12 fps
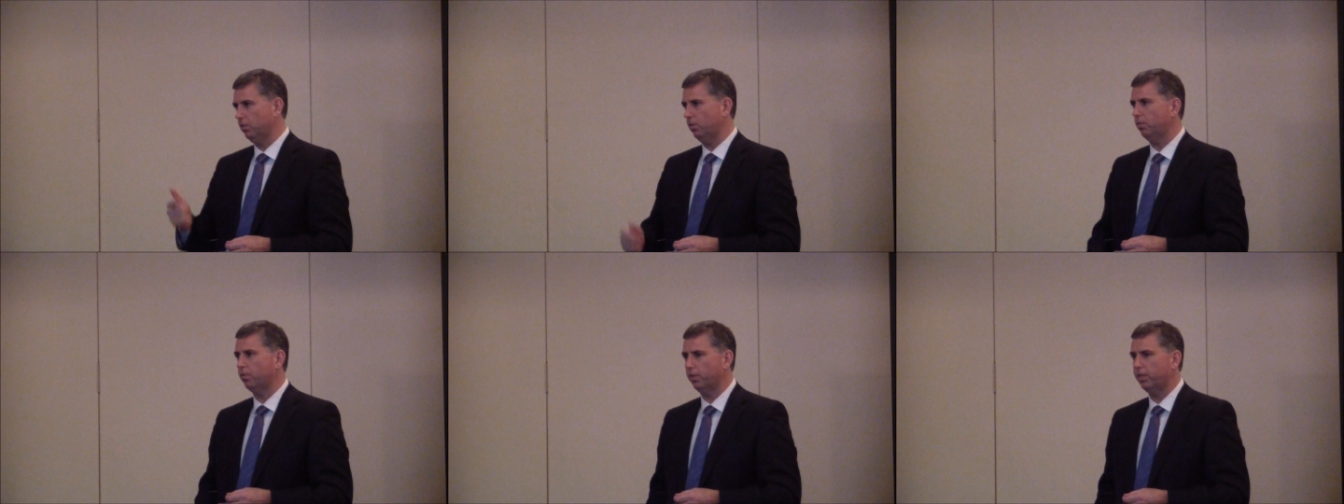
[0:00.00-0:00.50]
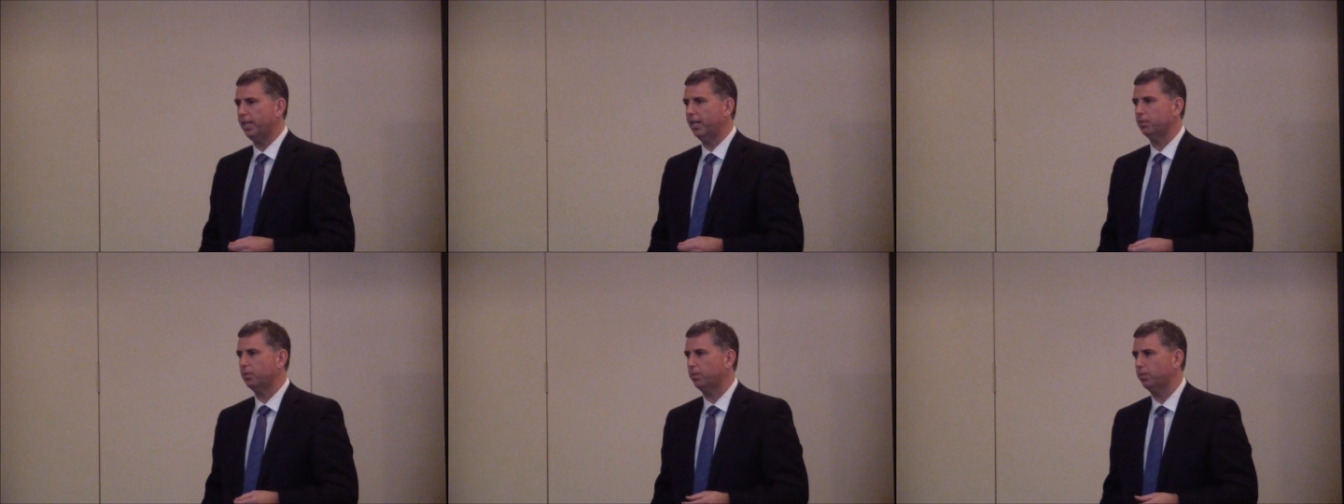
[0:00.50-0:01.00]
two, from a
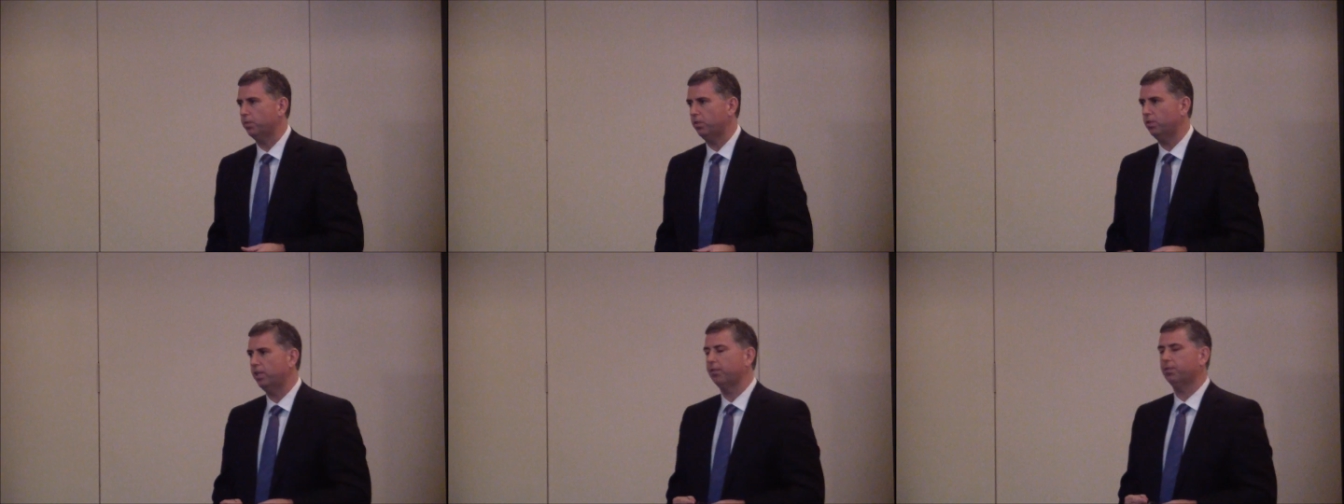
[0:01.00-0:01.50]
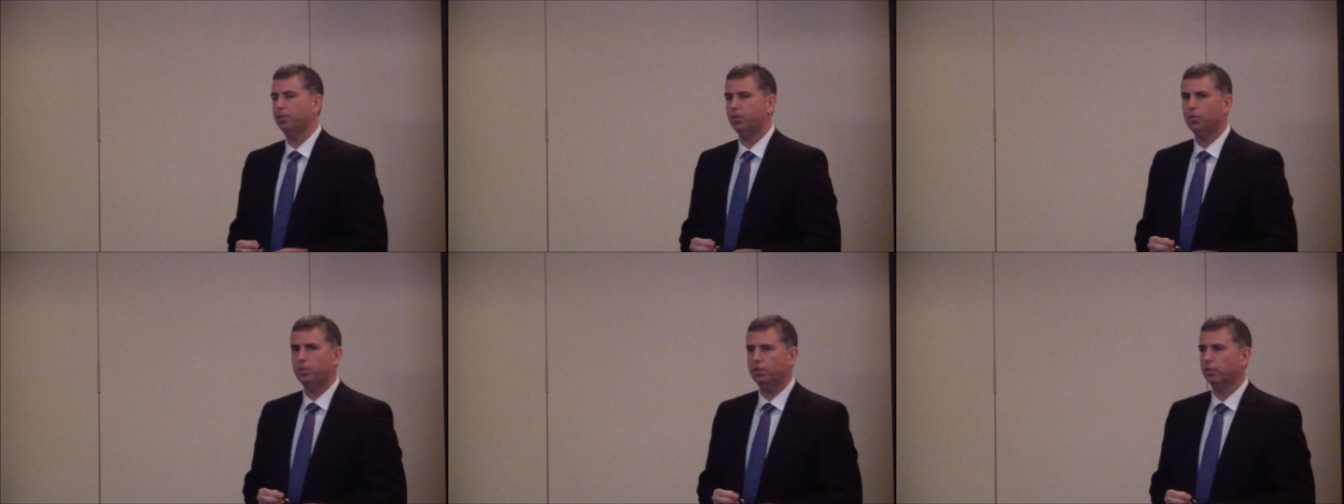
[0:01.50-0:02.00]
tax purpose, you definitely
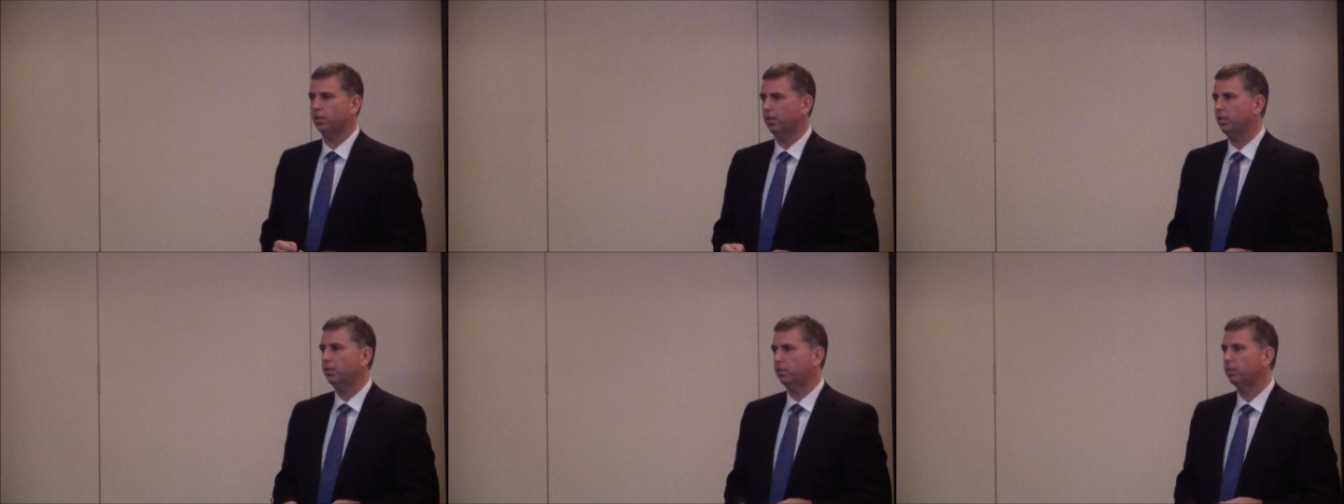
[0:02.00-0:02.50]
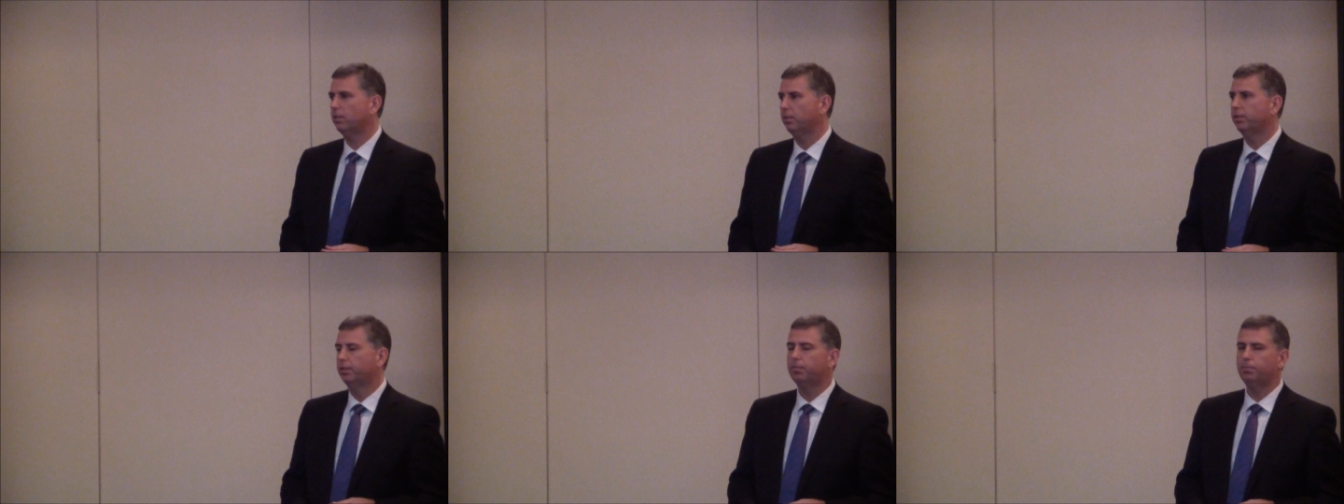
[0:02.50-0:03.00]
want to look into
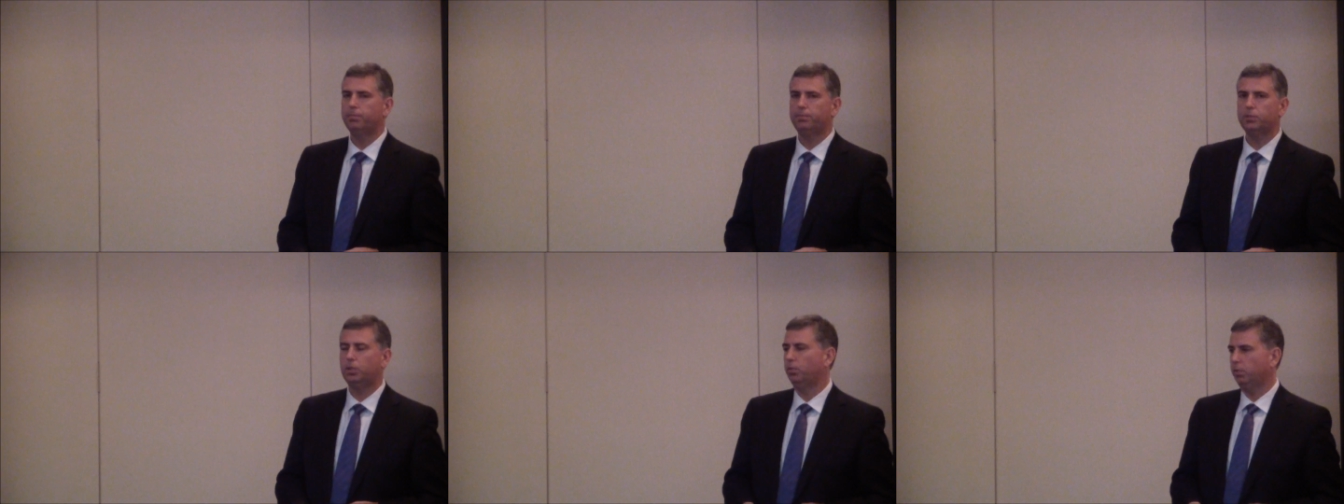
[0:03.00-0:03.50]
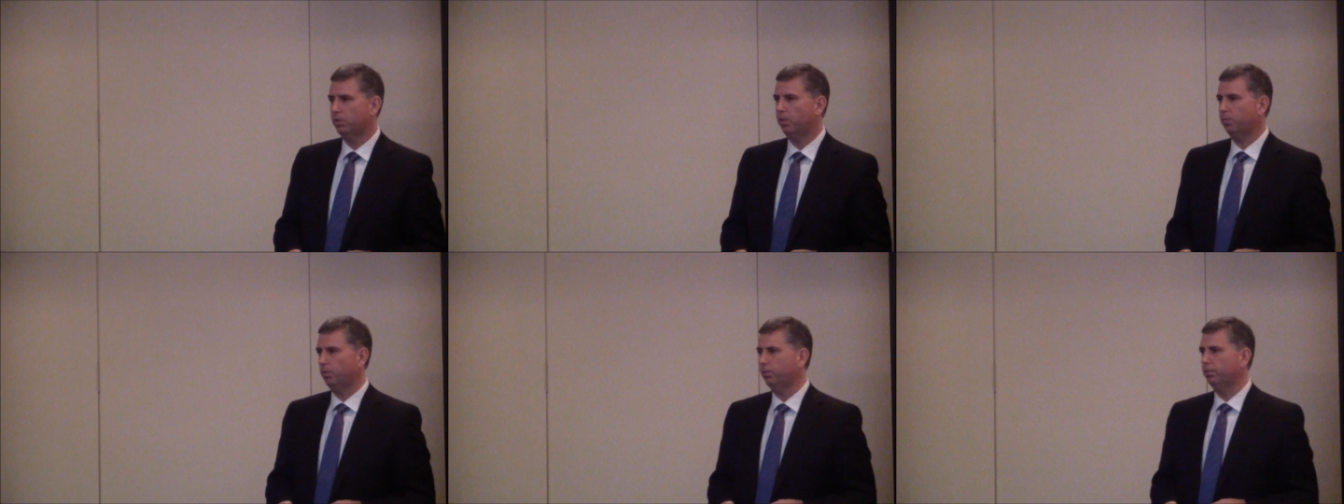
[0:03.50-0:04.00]
doing
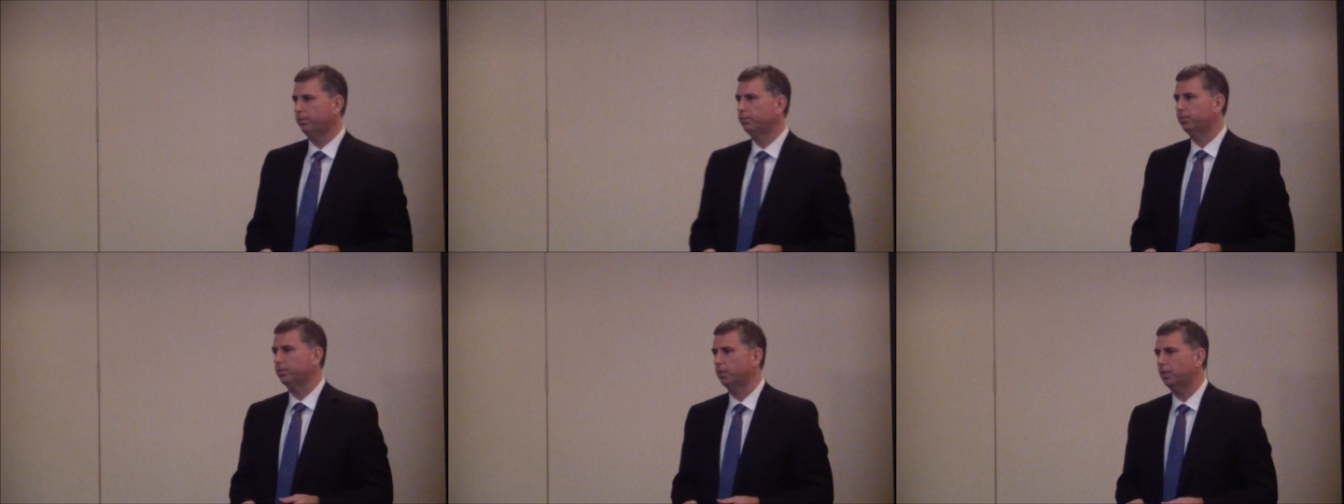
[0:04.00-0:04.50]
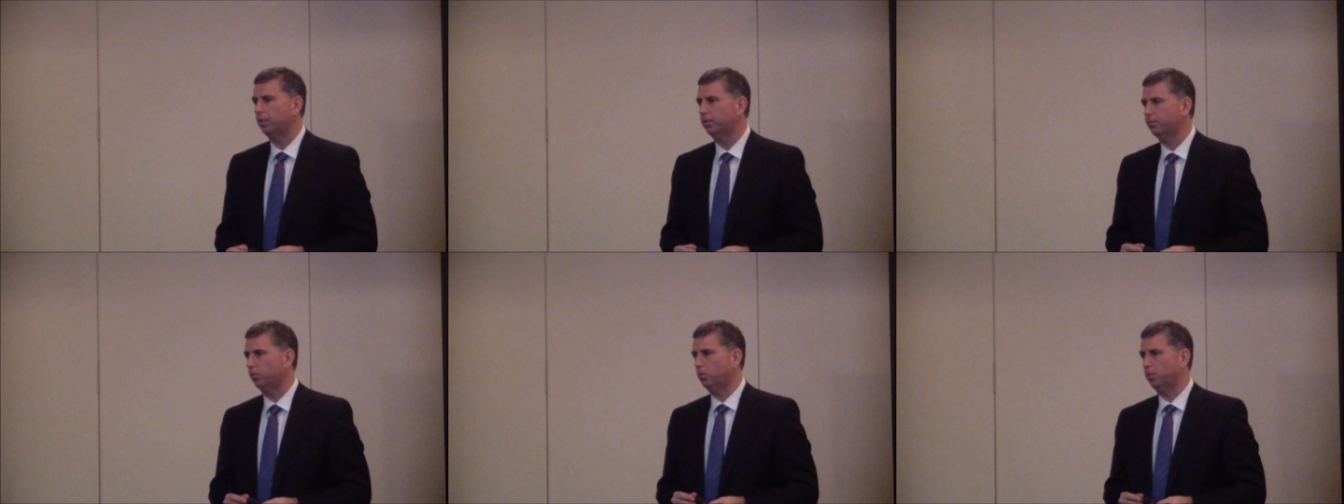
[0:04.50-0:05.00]
something
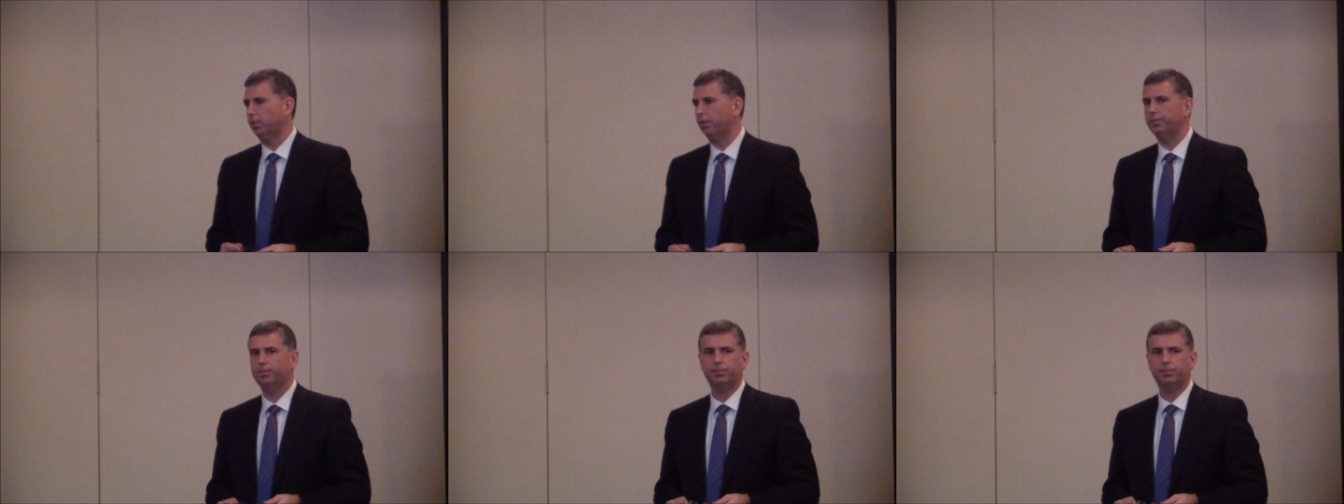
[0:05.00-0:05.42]
formally.